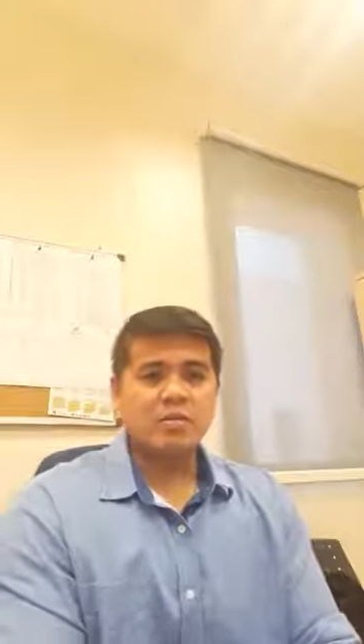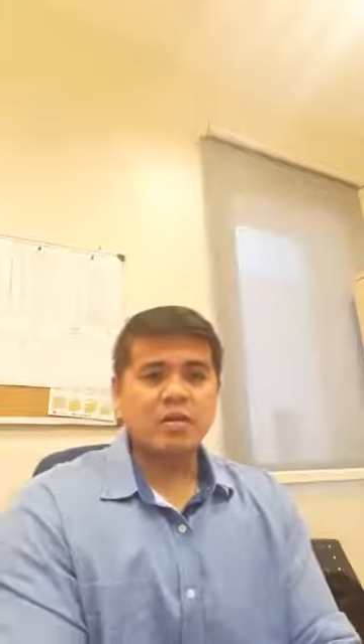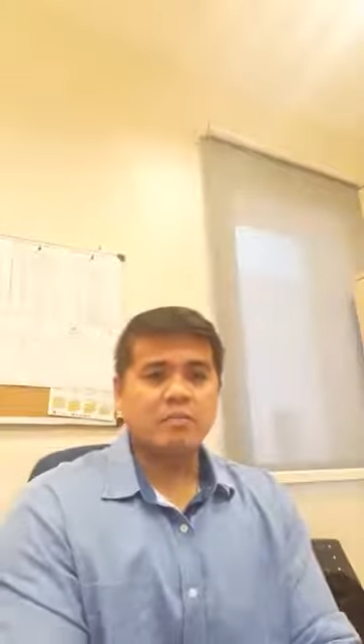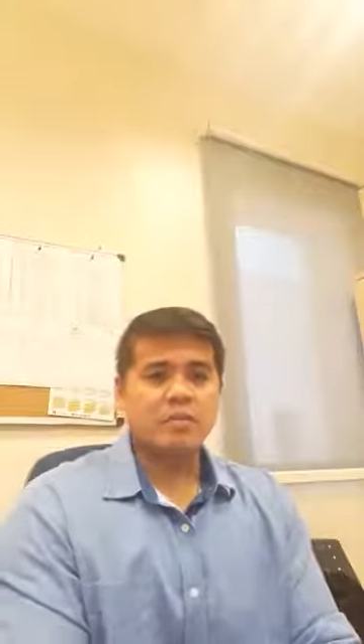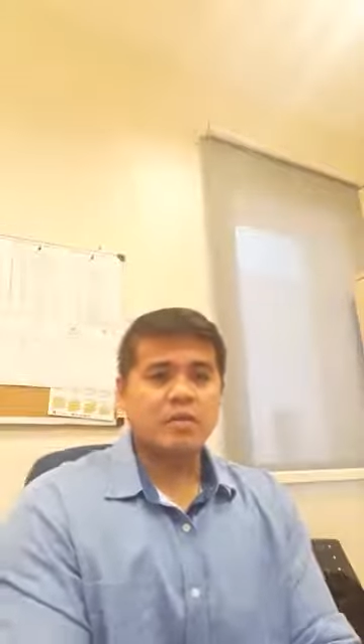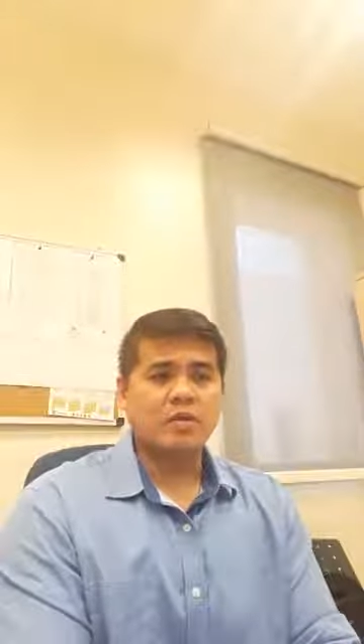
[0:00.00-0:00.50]

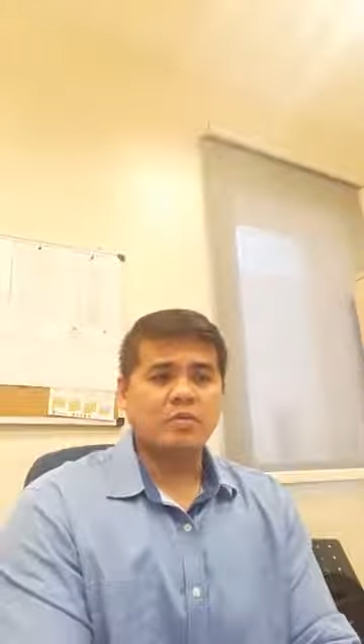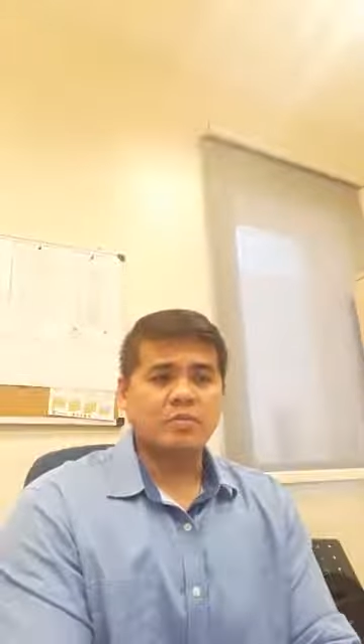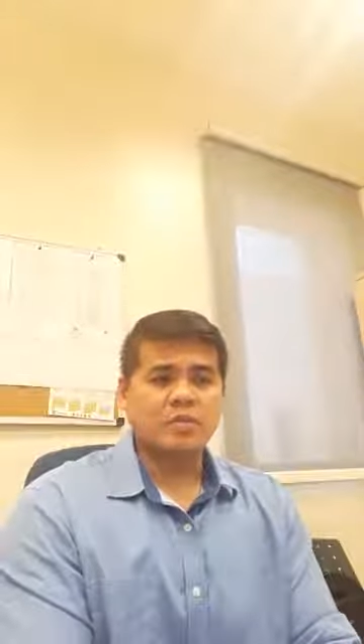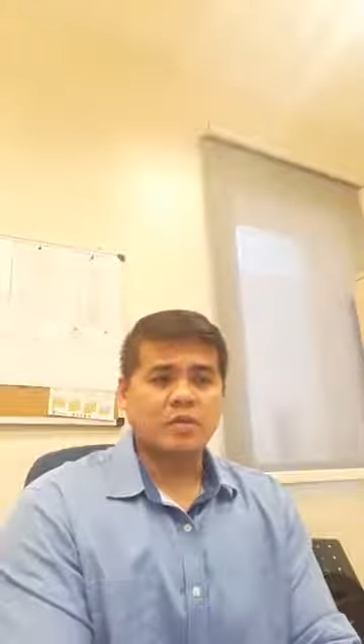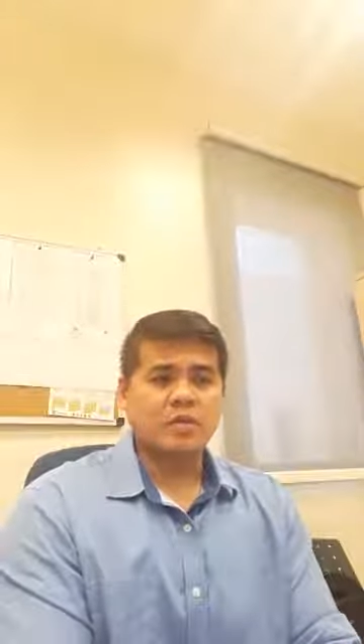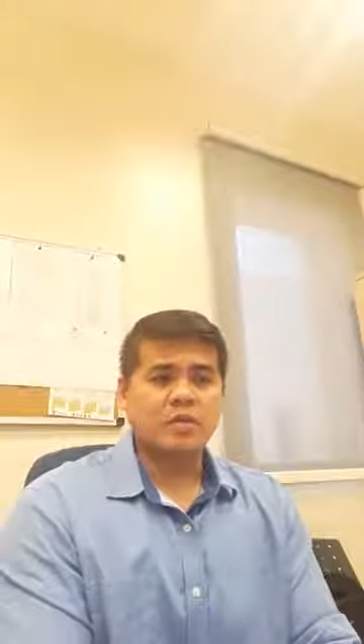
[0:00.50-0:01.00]
number of
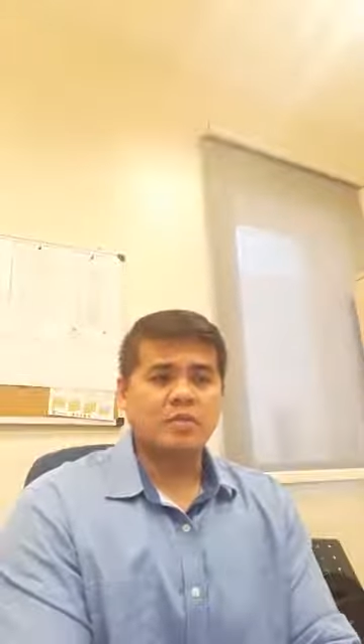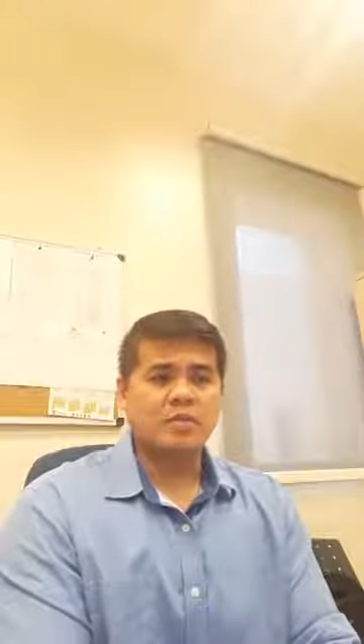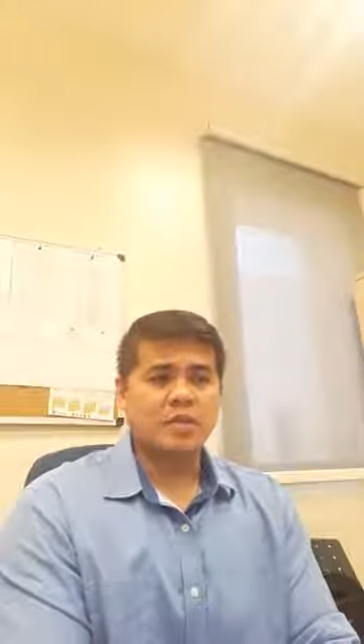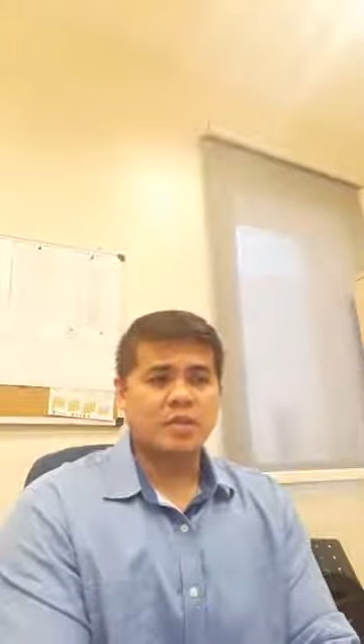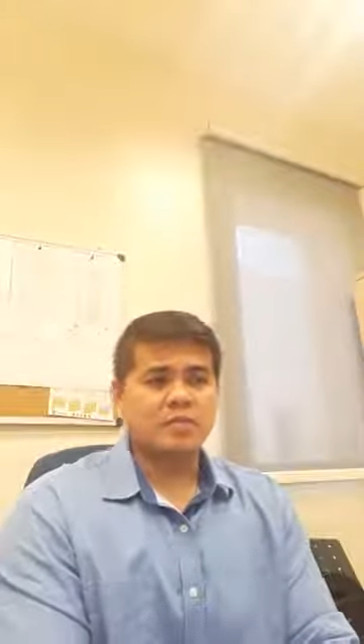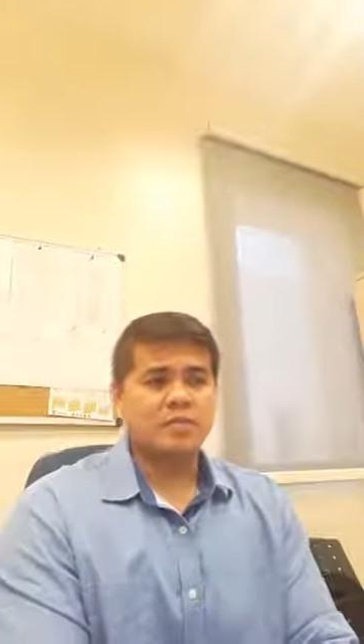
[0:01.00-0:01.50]
study
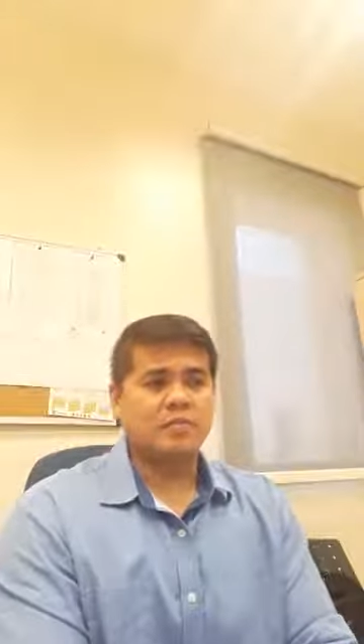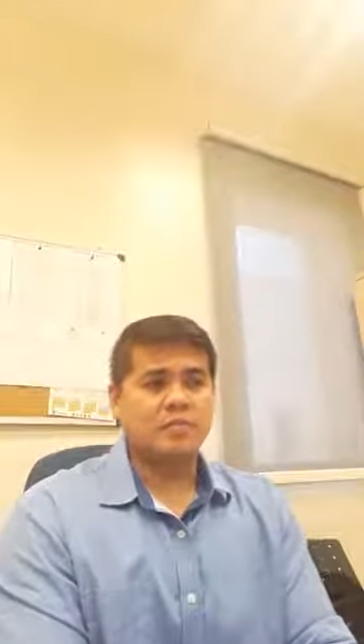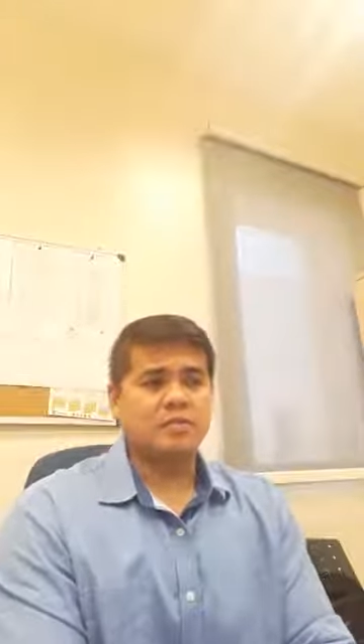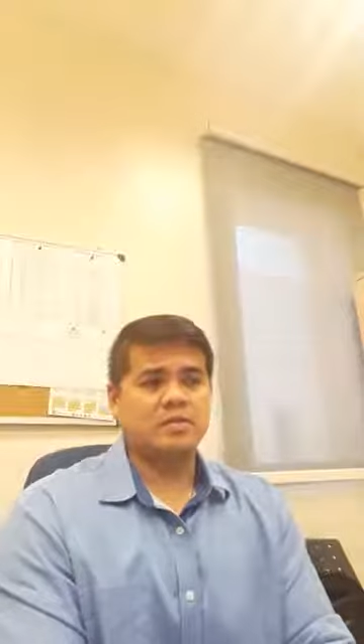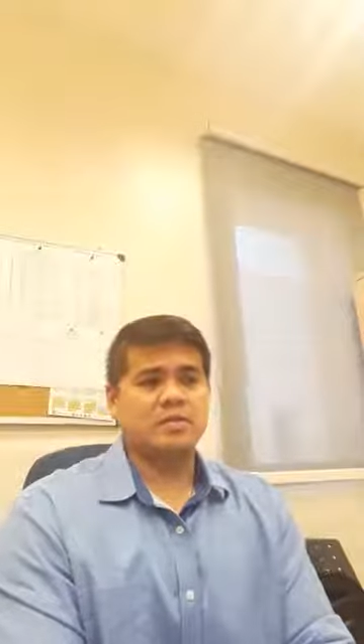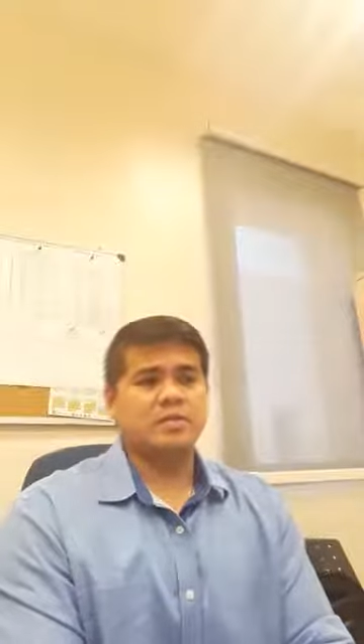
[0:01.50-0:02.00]

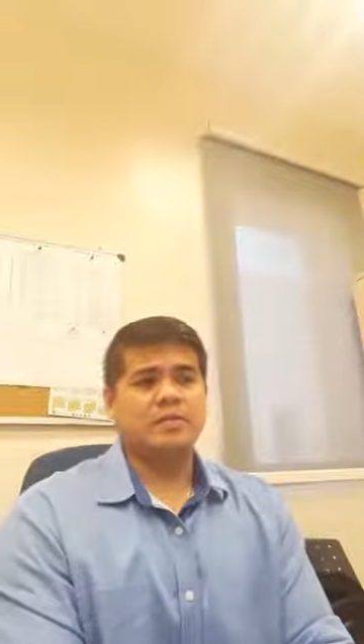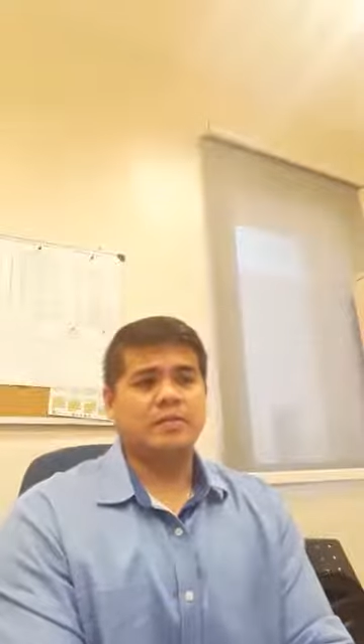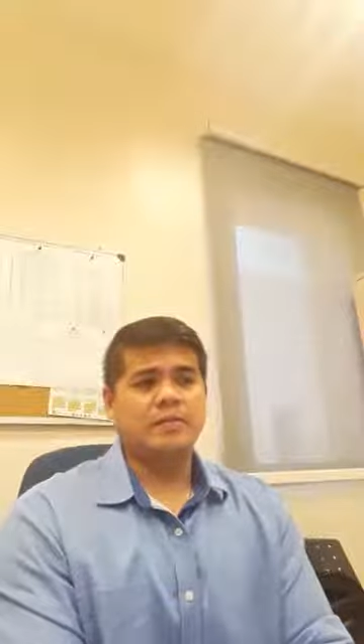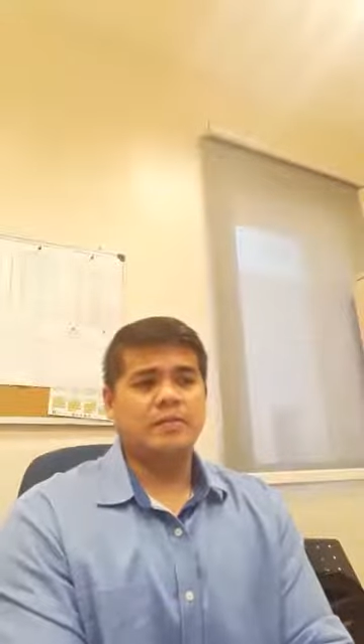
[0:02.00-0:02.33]
participants,